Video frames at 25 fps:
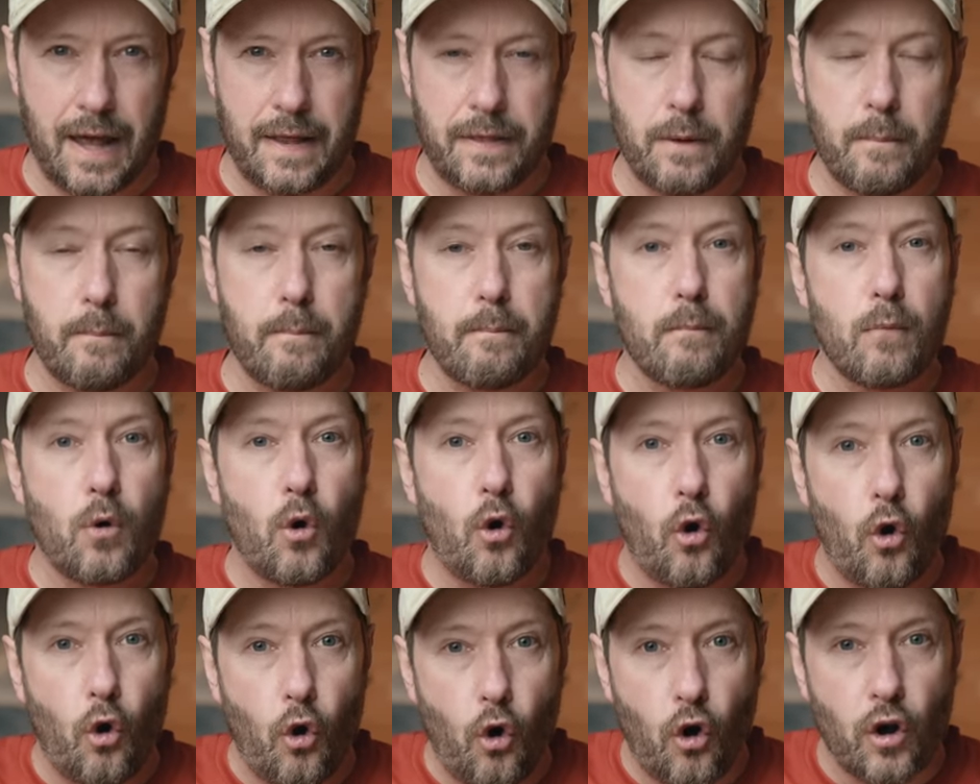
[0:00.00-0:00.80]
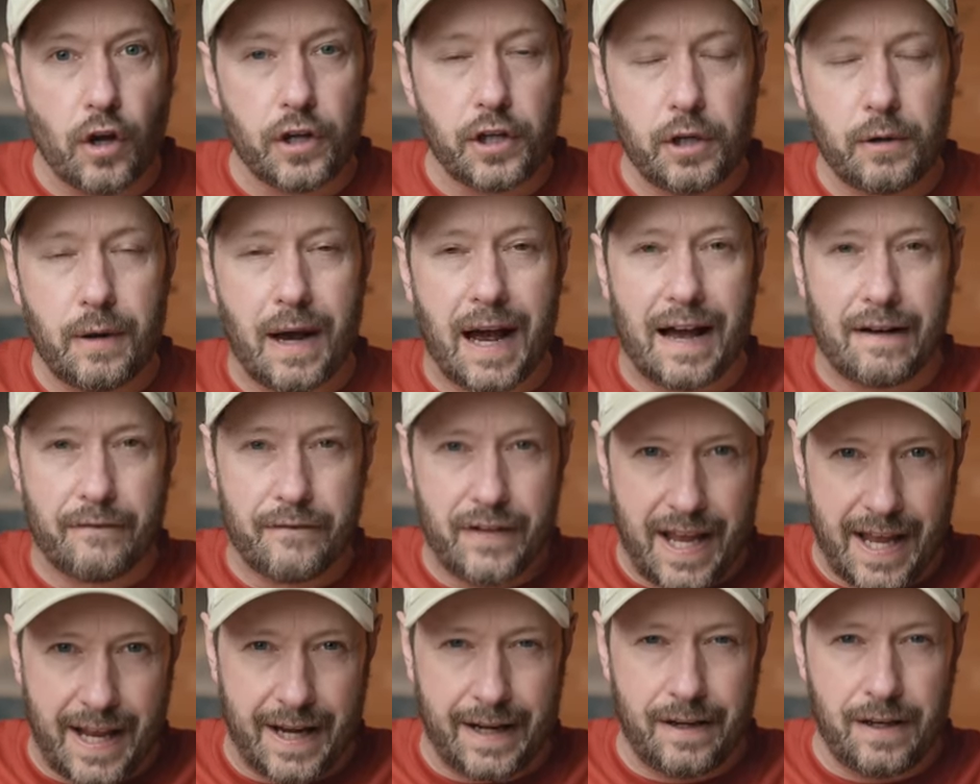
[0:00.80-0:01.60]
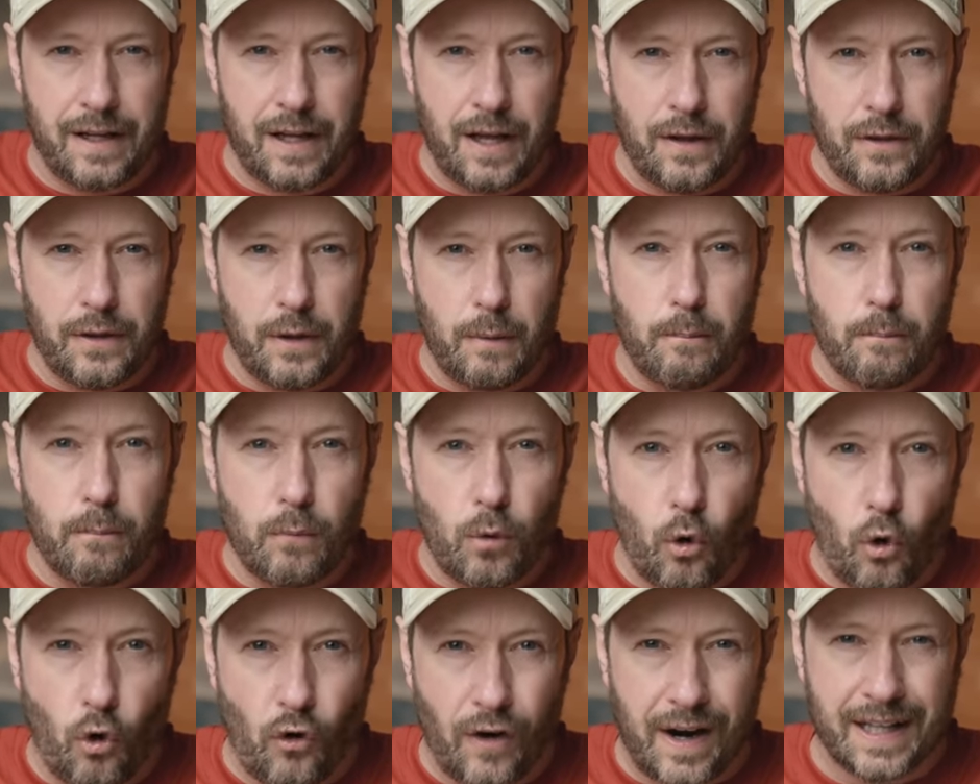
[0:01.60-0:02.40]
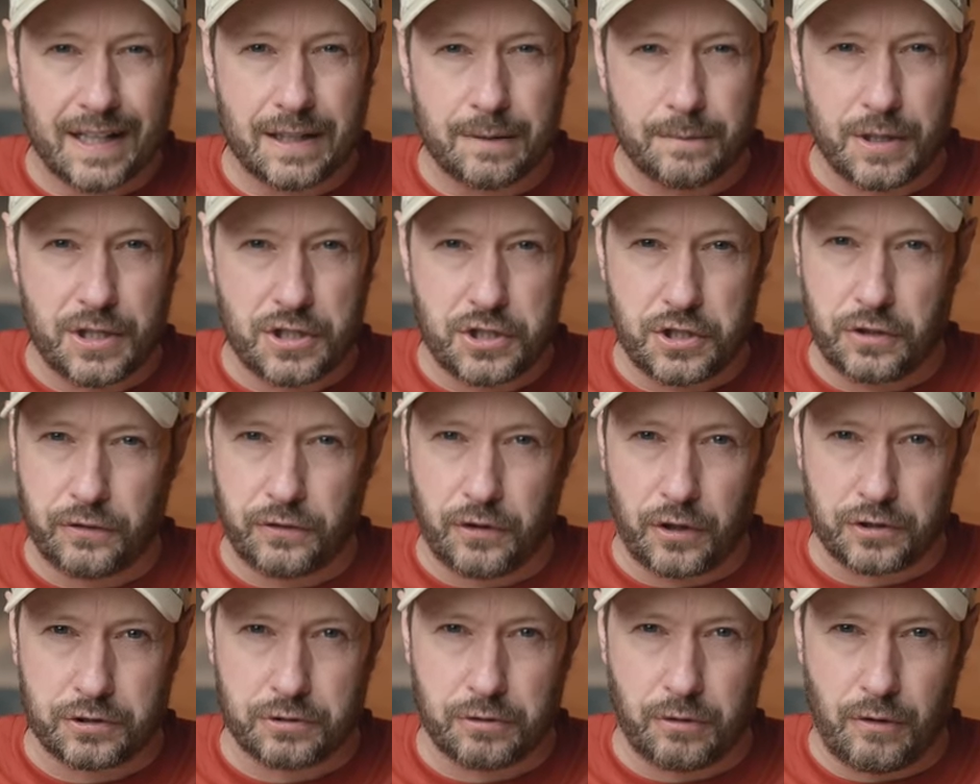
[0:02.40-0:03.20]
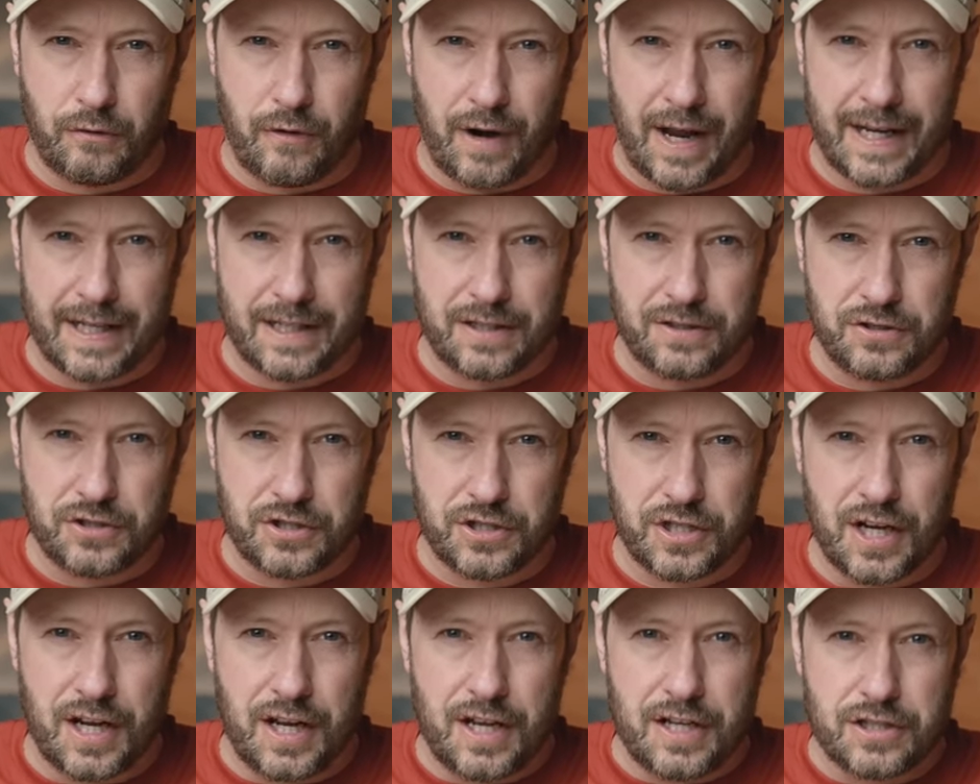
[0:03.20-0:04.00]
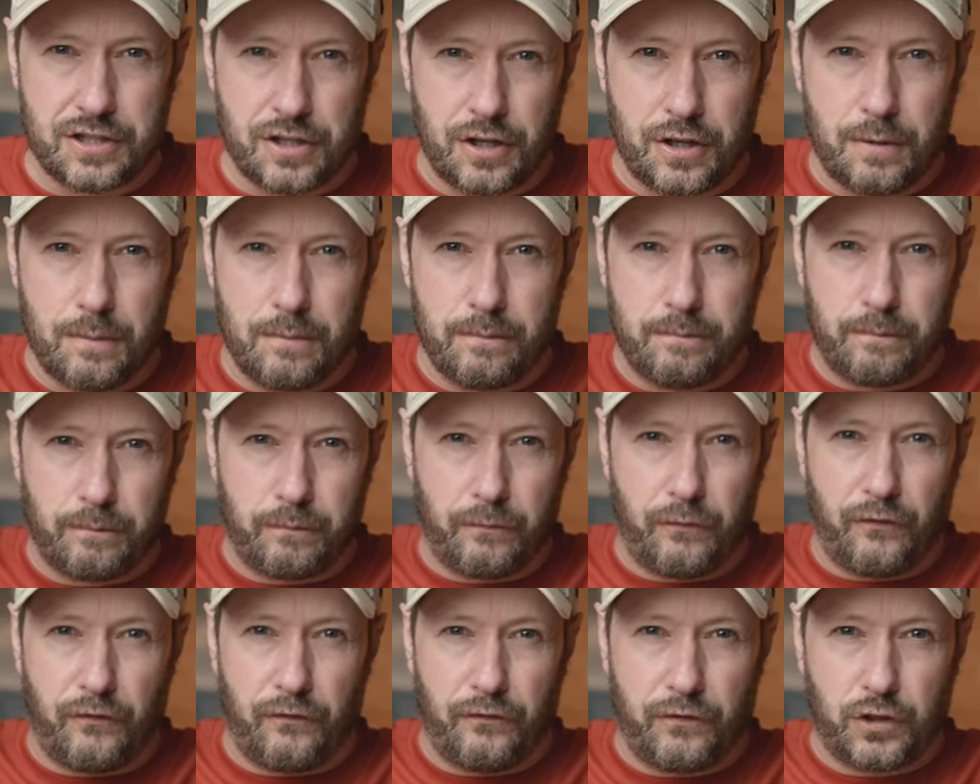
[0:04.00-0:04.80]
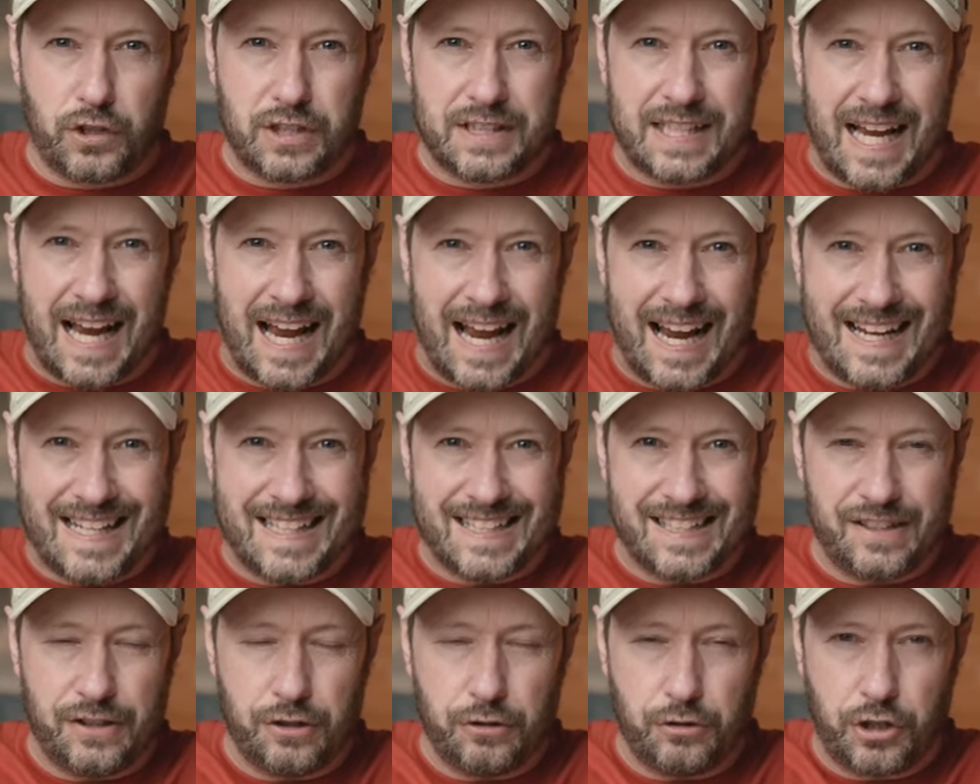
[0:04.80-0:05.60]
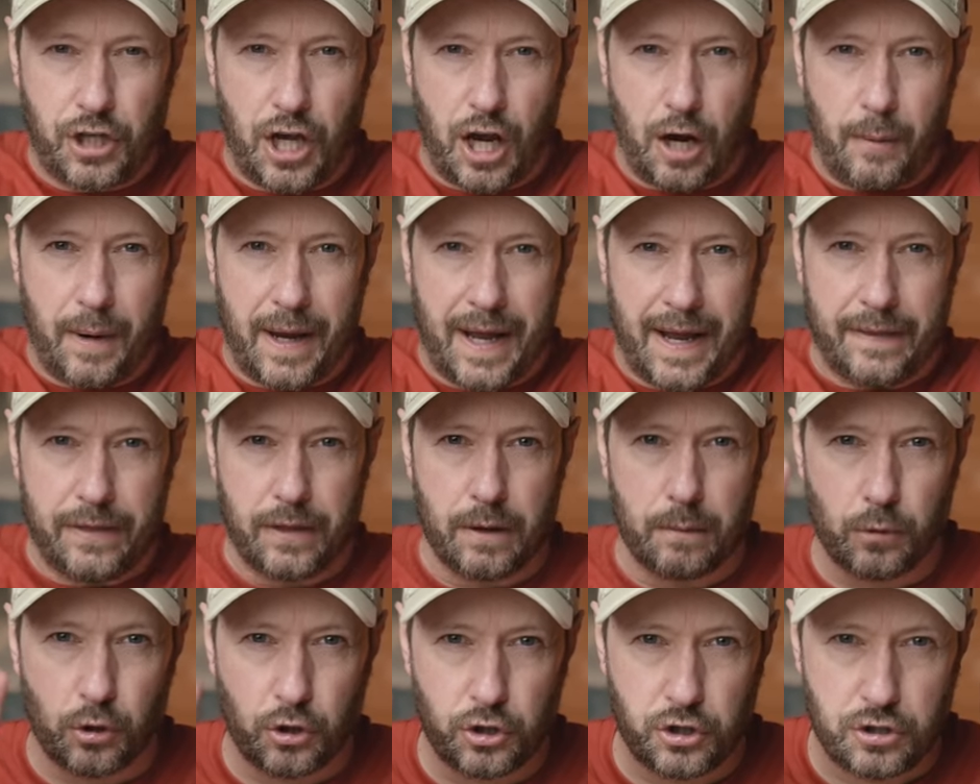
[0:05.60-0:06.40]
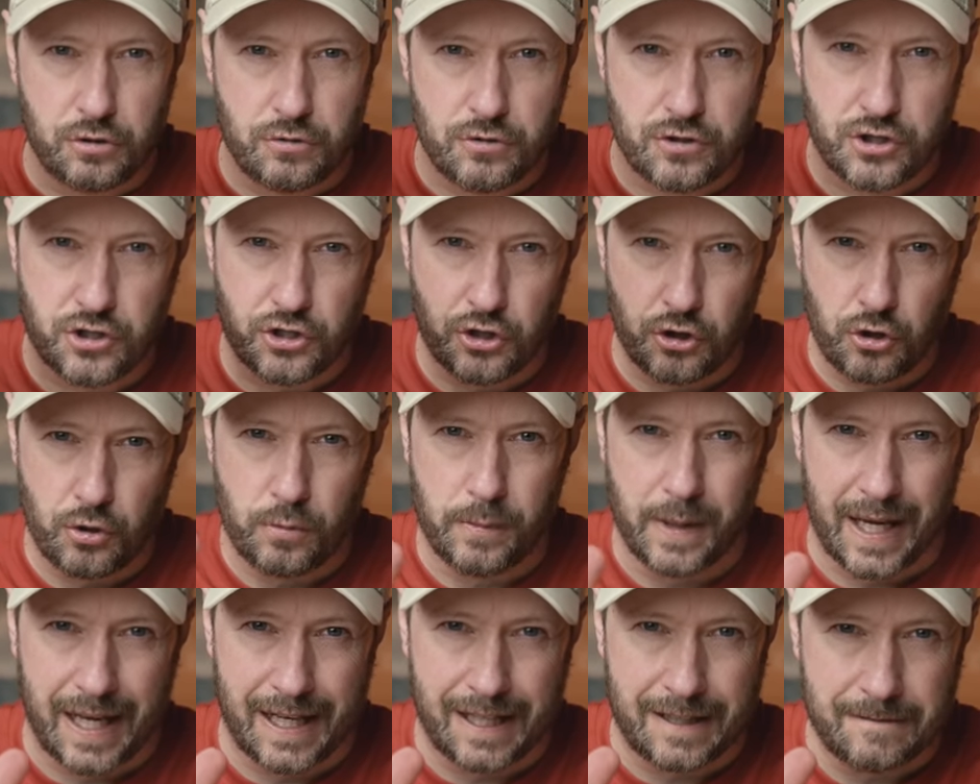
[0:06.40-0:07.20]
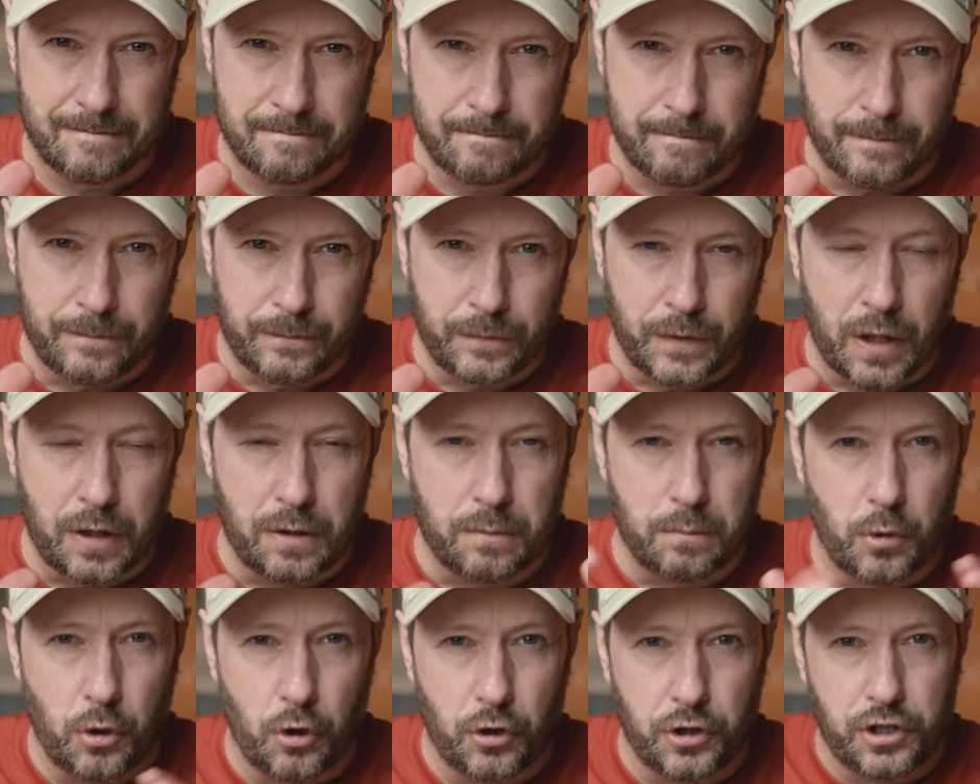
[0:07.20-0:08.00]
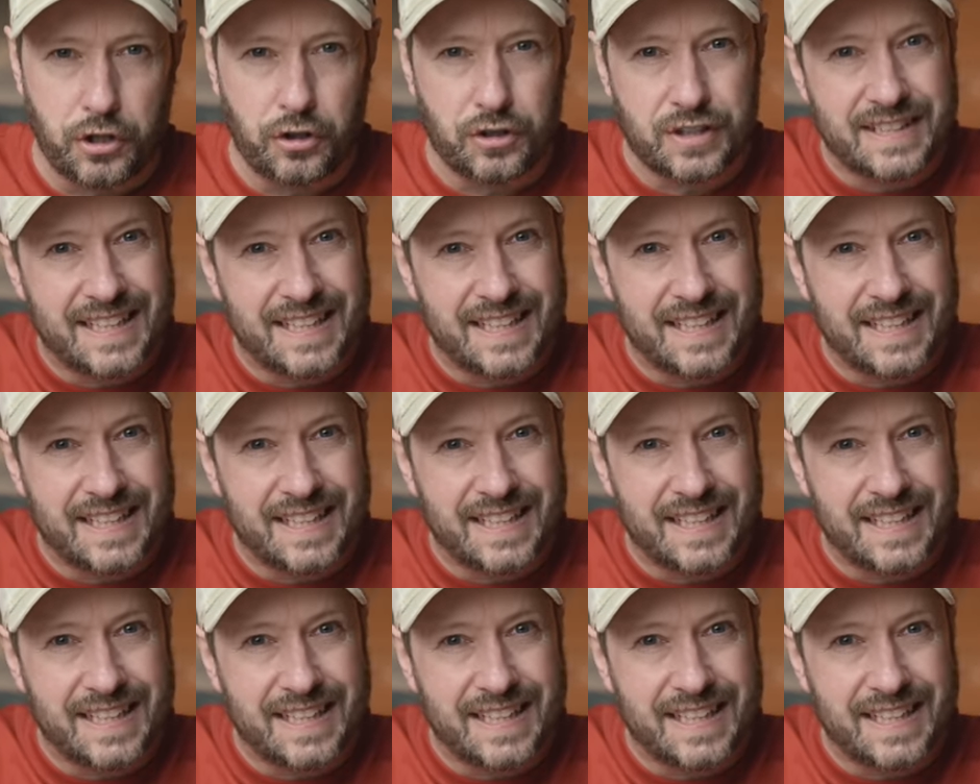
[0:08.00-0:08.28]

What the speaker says: The more you have in, the more elements you've got to arrange. So the tighter you go in, the more you zoom in, the more you're